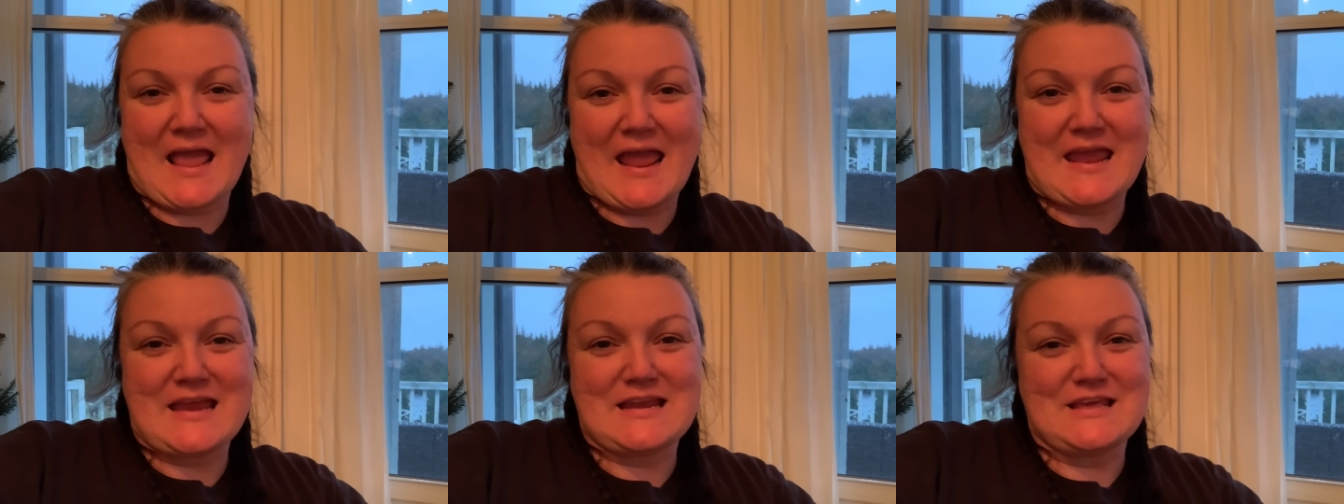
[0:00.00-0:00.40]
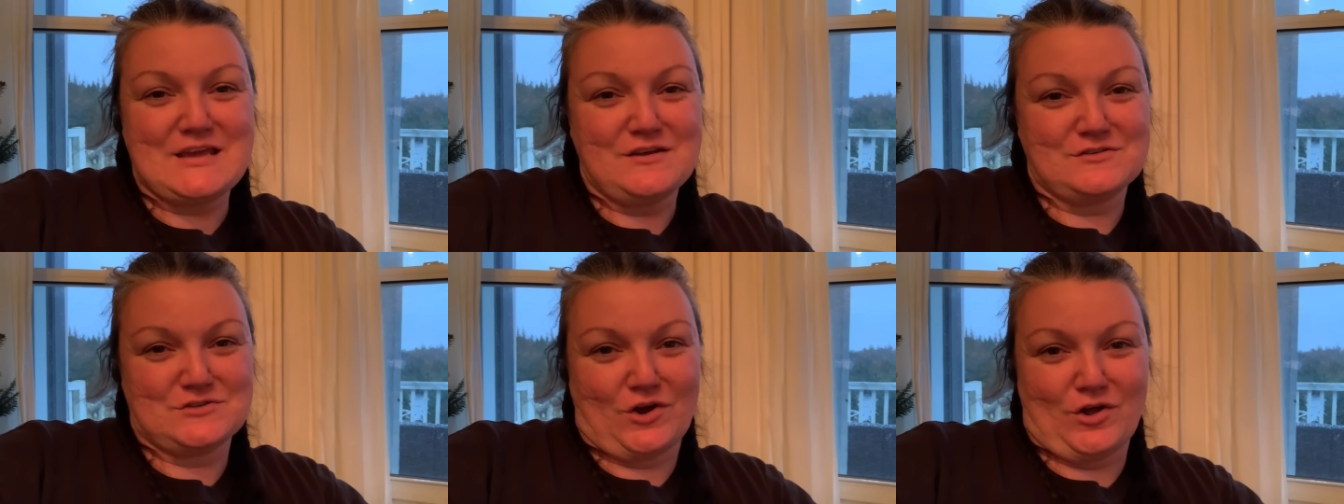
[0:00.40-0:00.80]

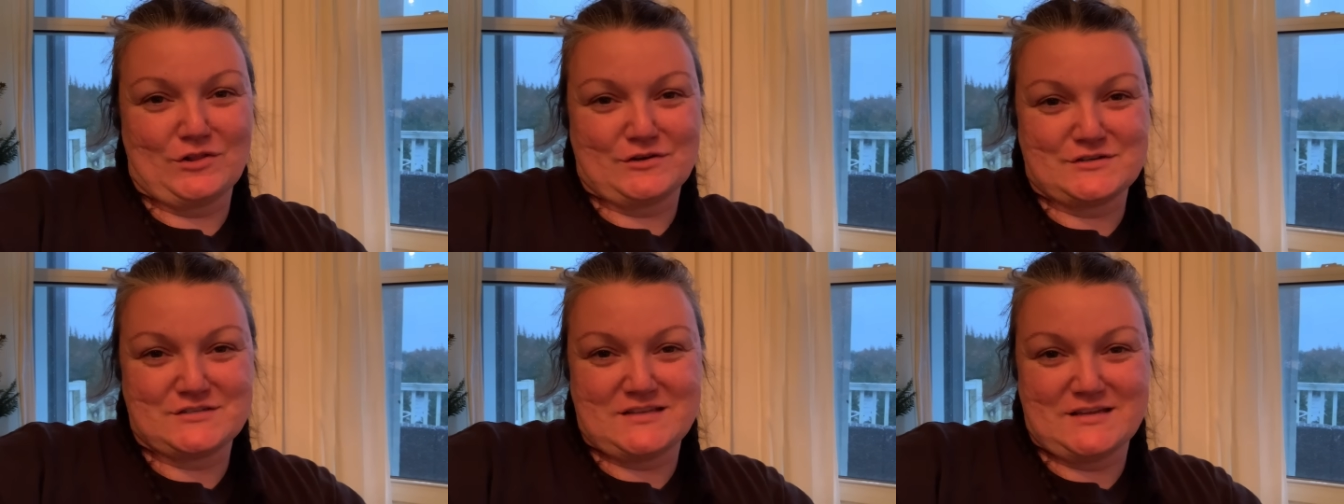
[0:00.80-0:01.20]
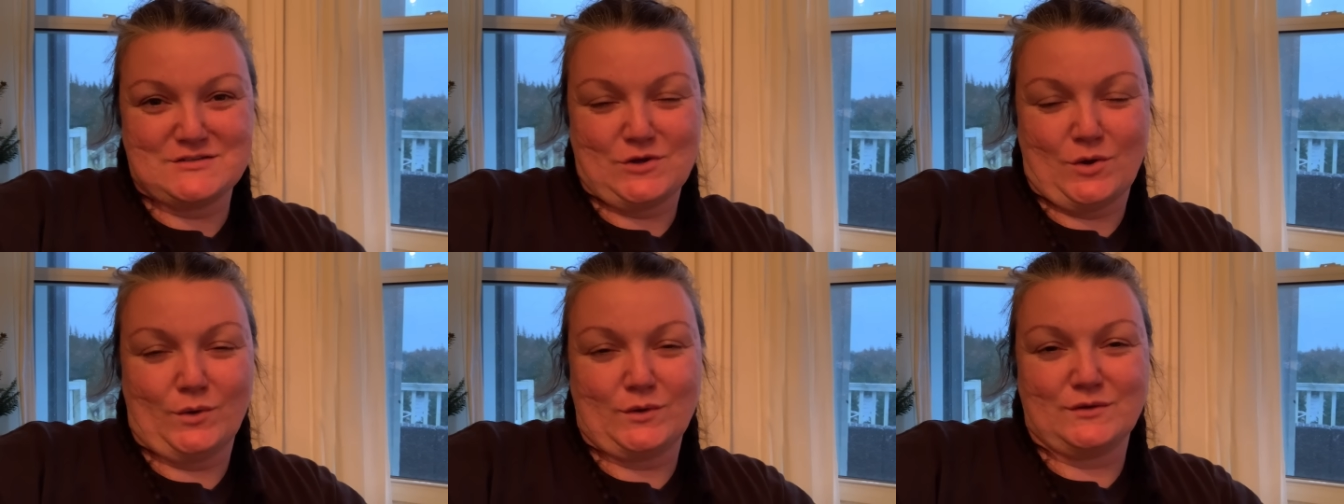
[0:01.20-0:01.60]
$80 in
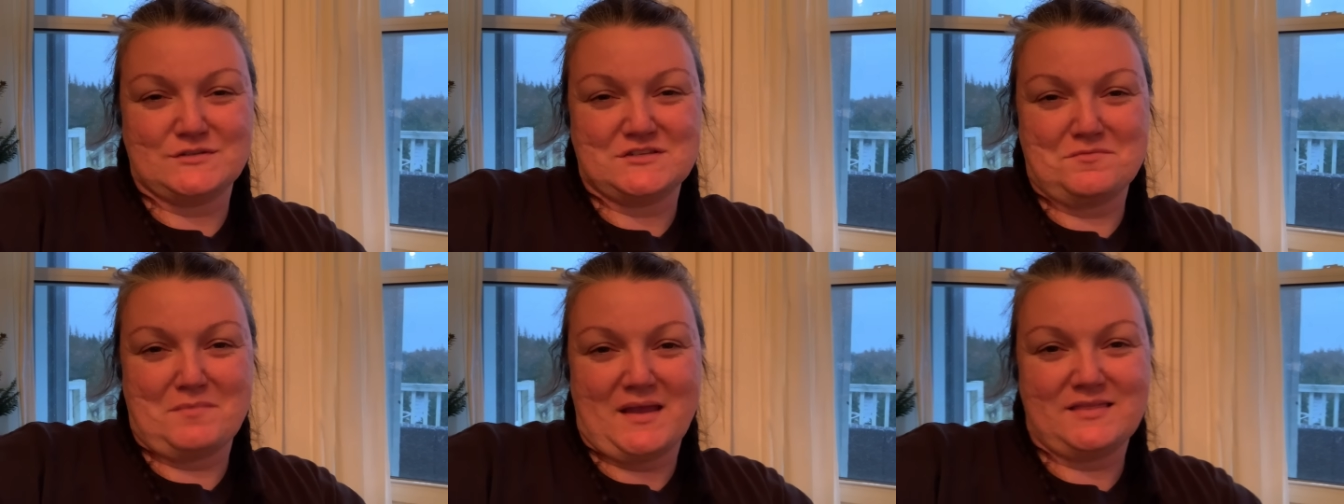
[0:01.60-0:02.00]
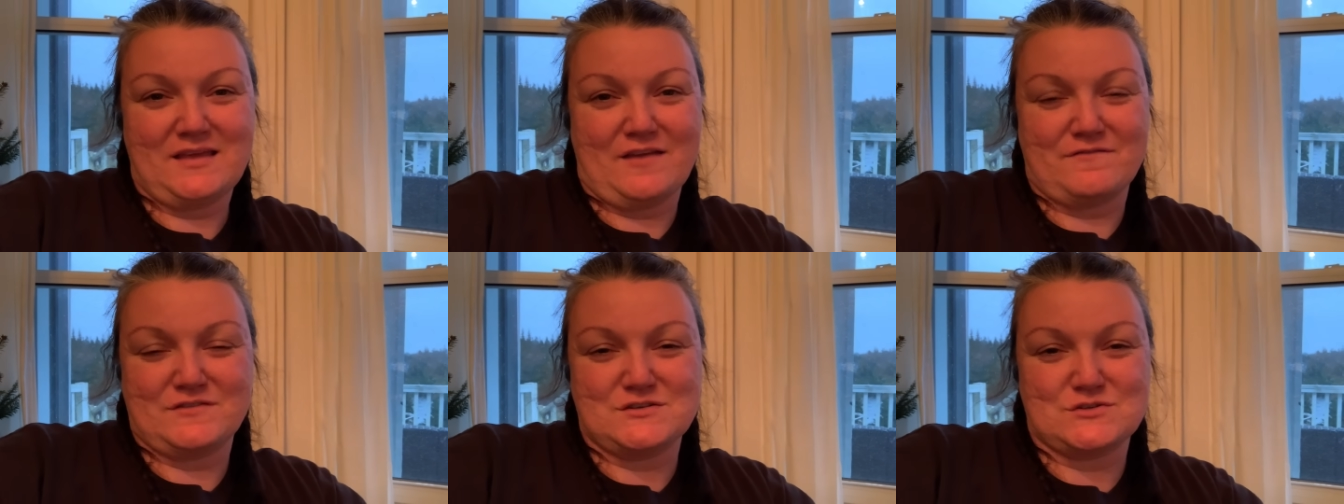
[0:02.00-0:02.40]
total to make the
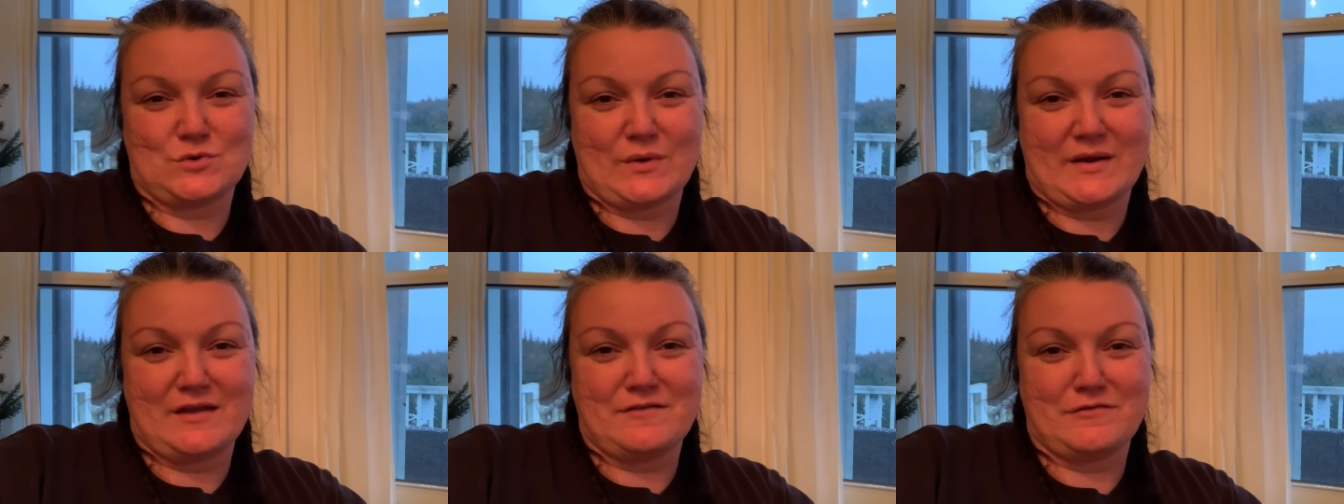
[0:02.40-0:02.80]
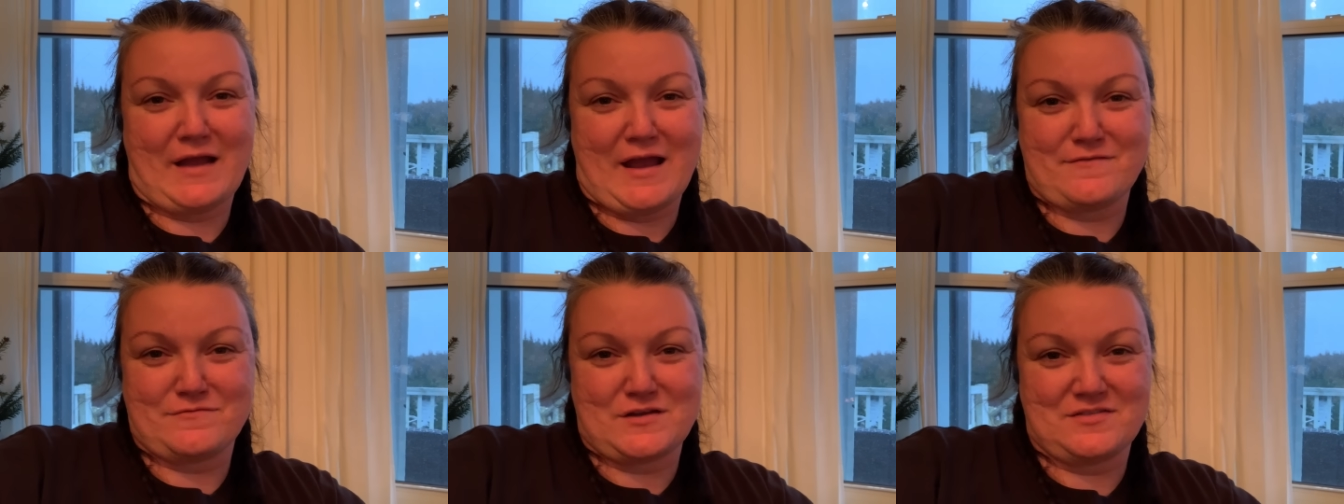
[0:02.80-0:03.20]
inventory for
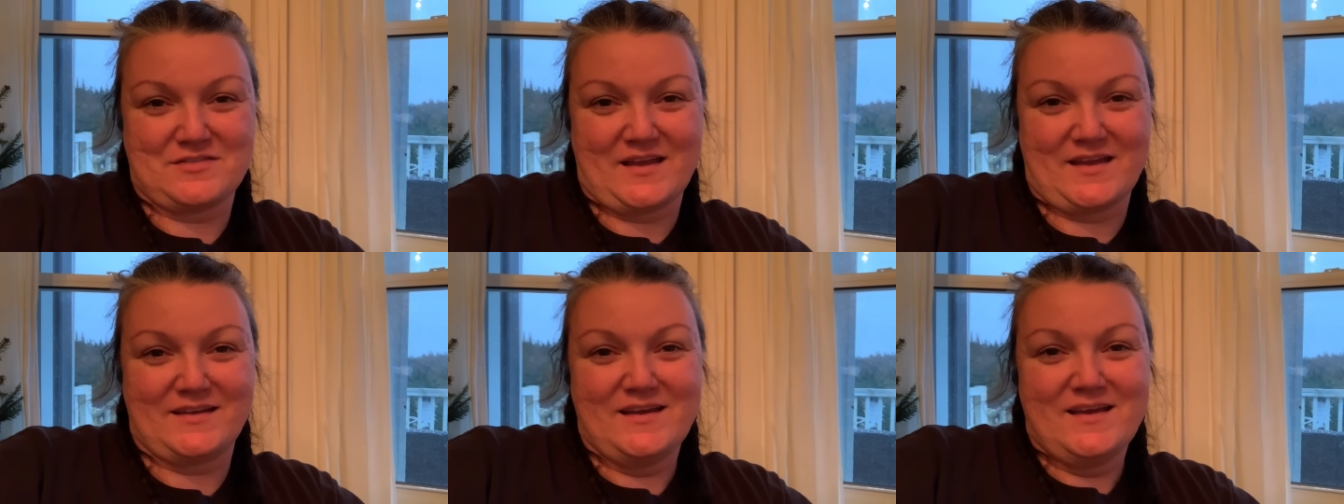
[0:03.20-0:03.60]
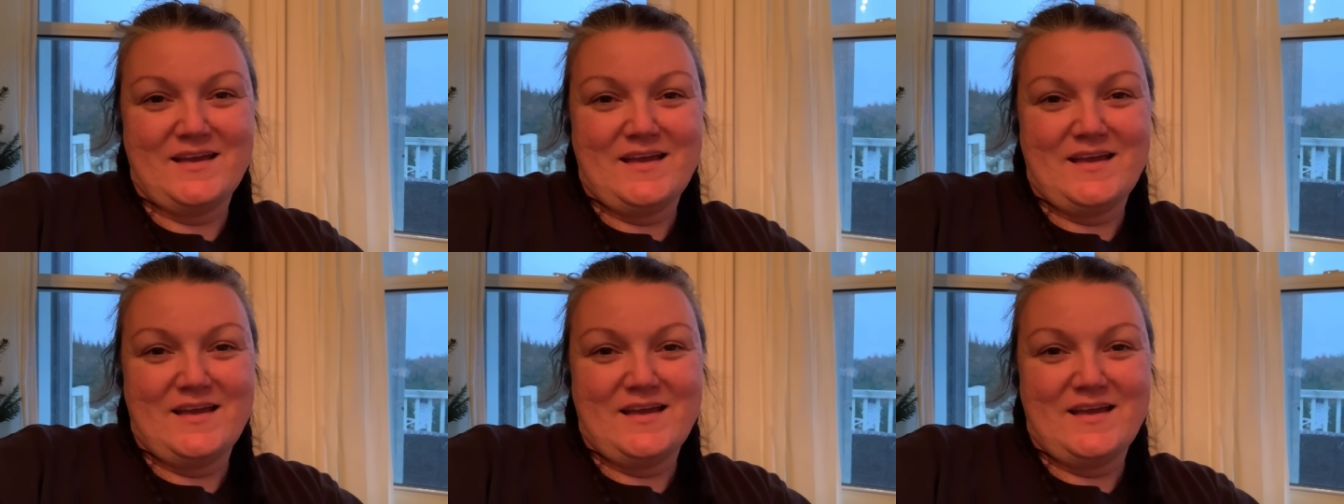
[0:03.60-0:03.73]
everything.